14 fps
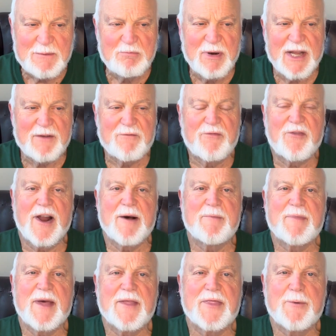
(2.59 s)
But
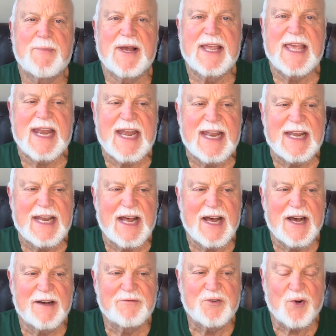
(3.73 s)
from the beginning
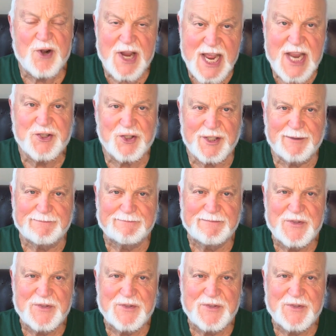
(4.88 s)
of creation,